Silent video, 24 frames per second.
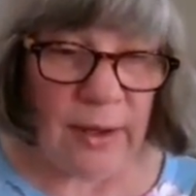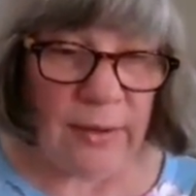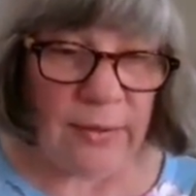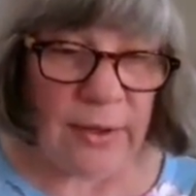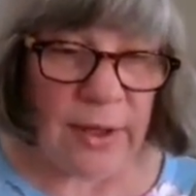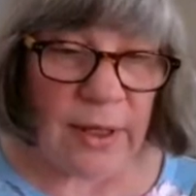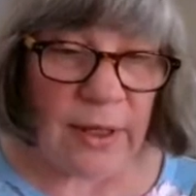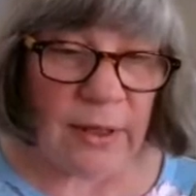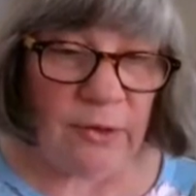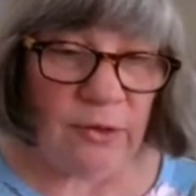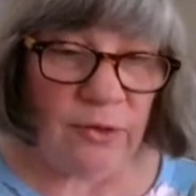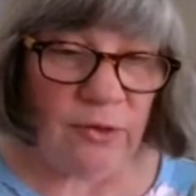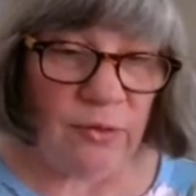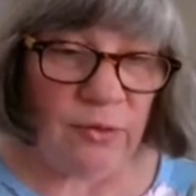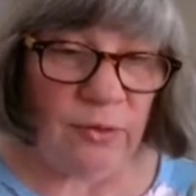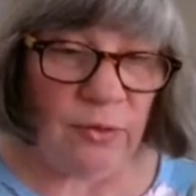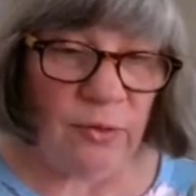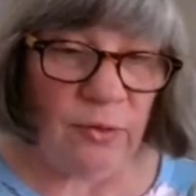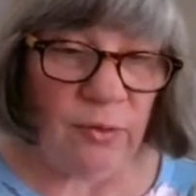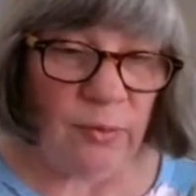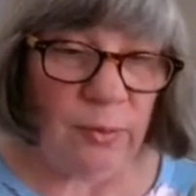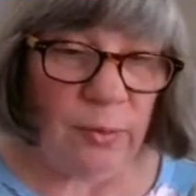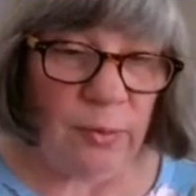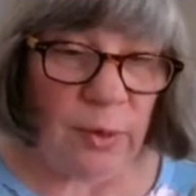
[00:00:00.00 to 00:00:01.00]
that a
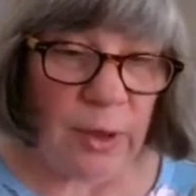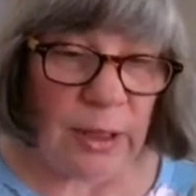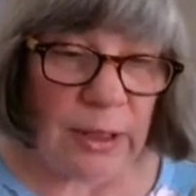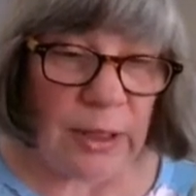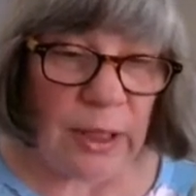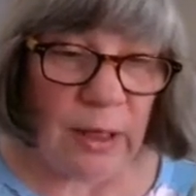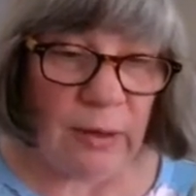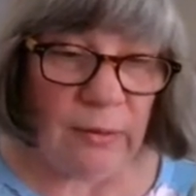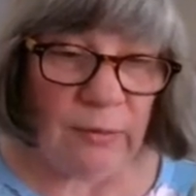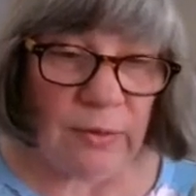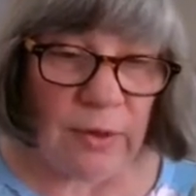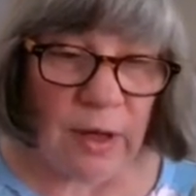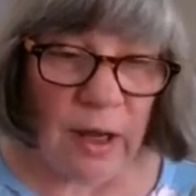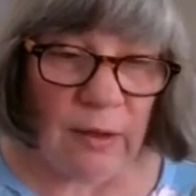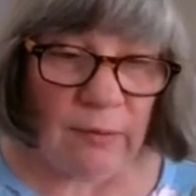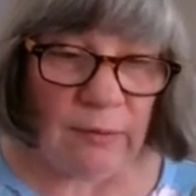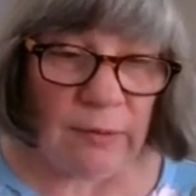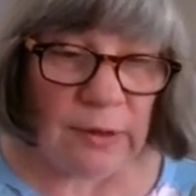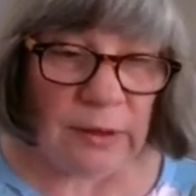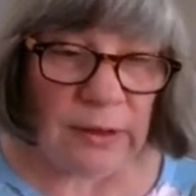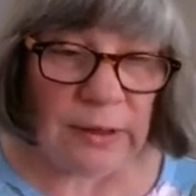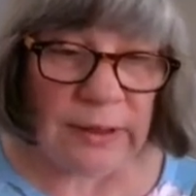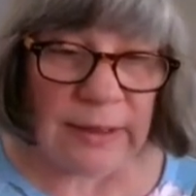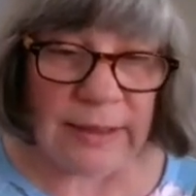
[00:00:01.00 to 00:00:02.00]
true breakout
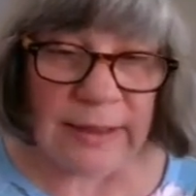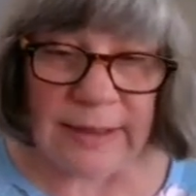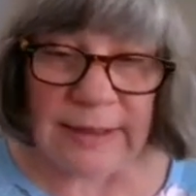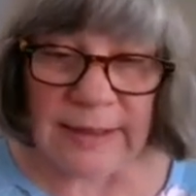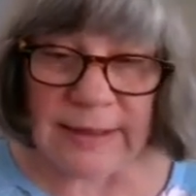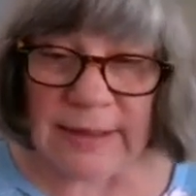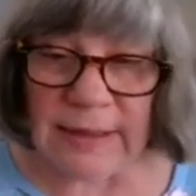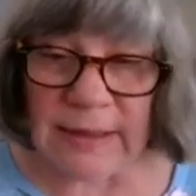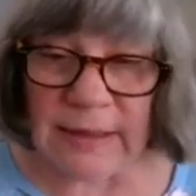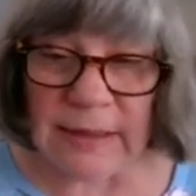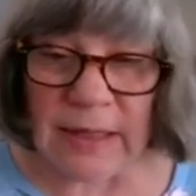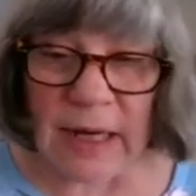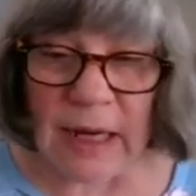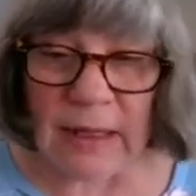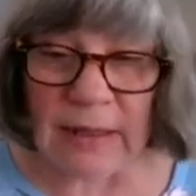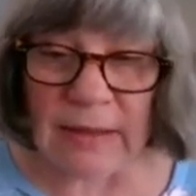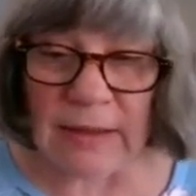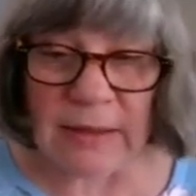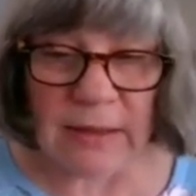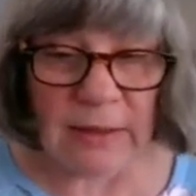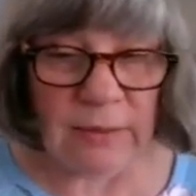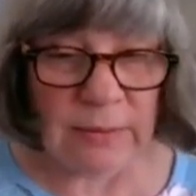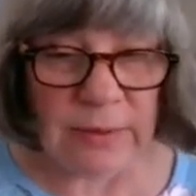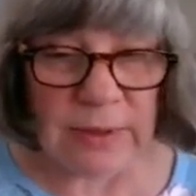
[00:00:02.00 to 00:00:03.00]
novel is
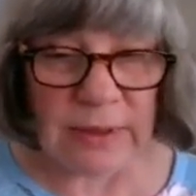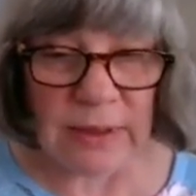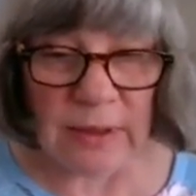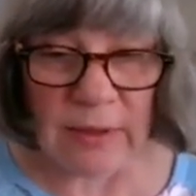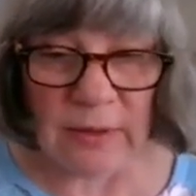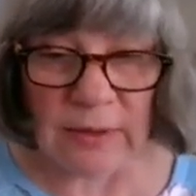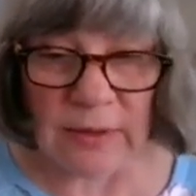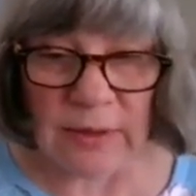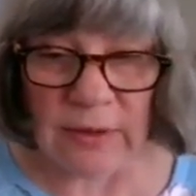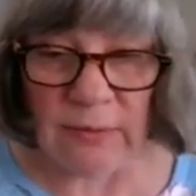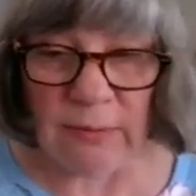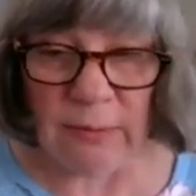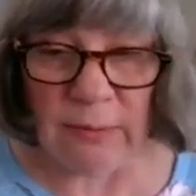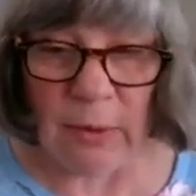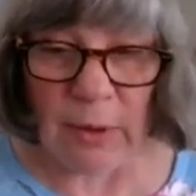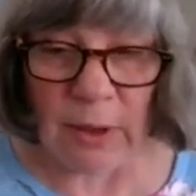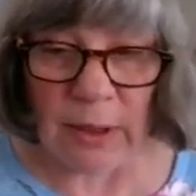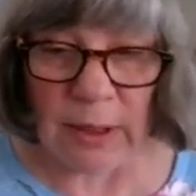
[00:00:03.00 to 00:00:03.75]
not the result of